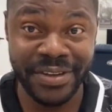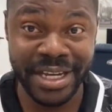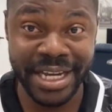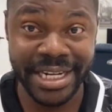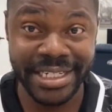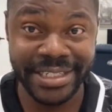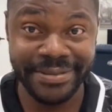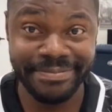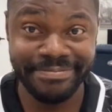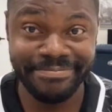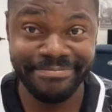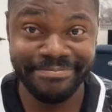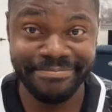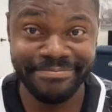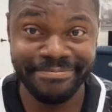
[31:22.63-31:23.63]
Remember,
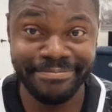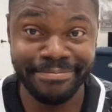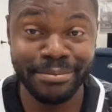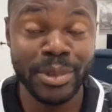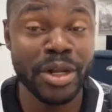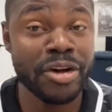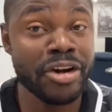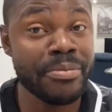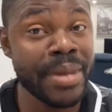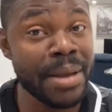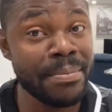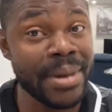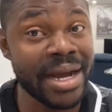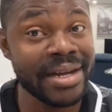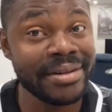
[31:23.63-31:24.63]
the officer
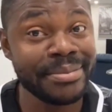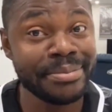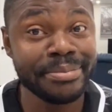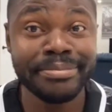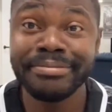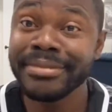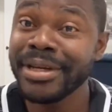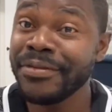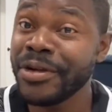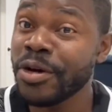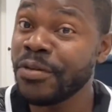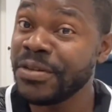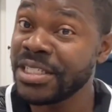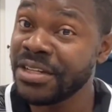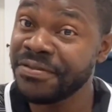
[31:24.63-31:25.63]
finds out
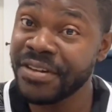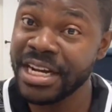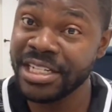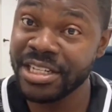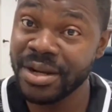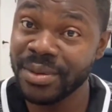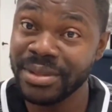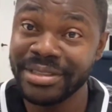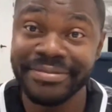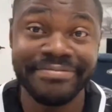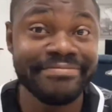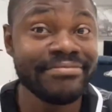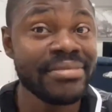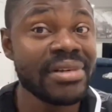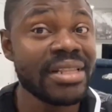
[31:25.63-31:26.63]
that this
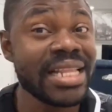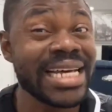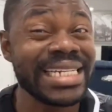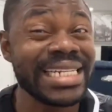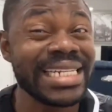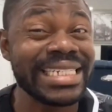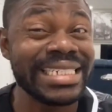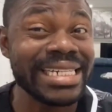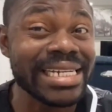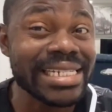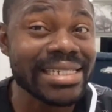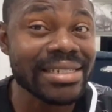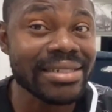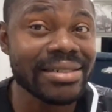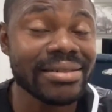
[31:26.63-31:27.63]
was
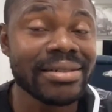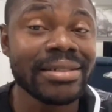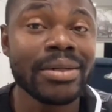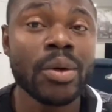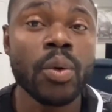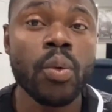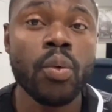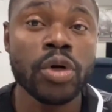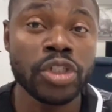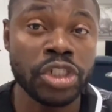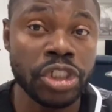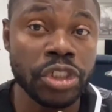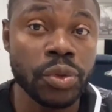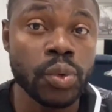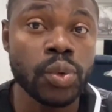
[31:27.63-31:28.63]
used with the intention
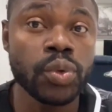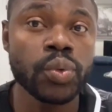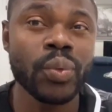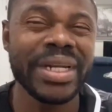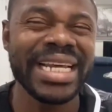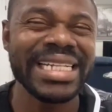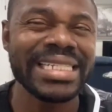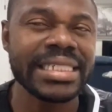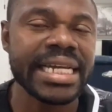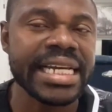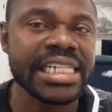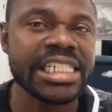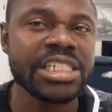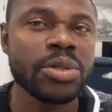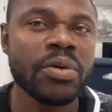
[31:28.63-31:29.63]
of just
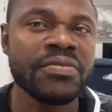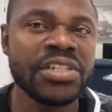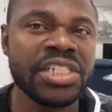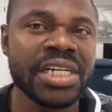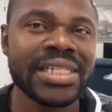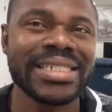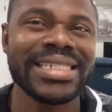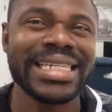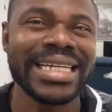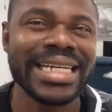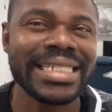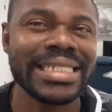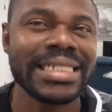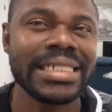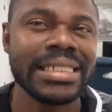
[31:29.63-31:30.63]
getting an
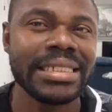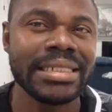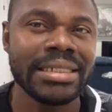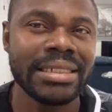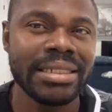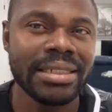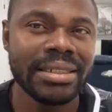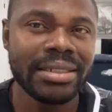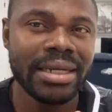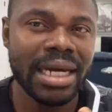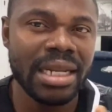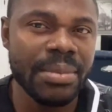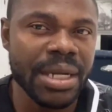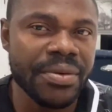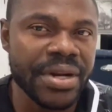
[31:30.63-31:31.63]
immigration. There was no real
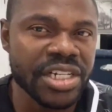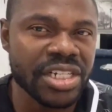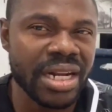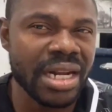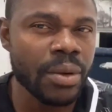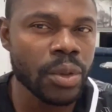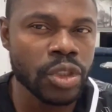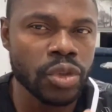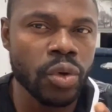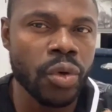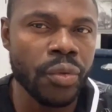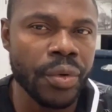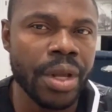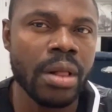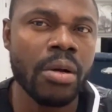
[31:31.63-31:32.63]
common law
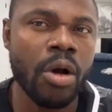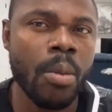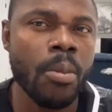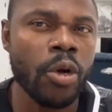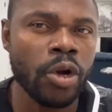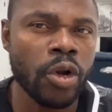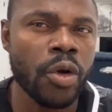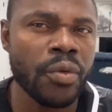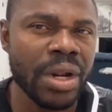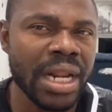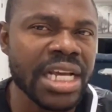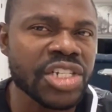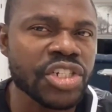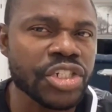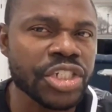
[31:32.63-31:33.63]
relationship.
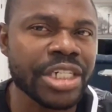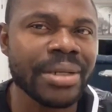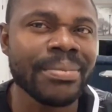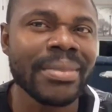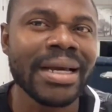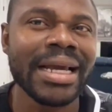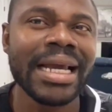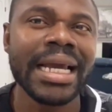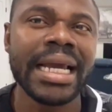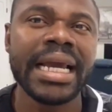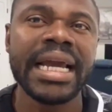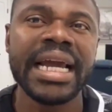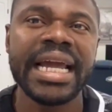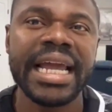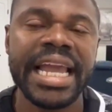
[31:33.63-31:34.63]
It could easily be
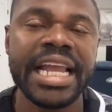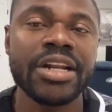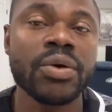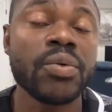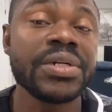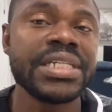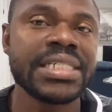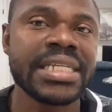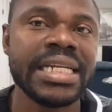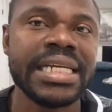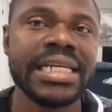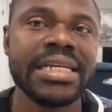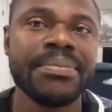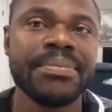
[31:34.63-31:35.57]
flagged as an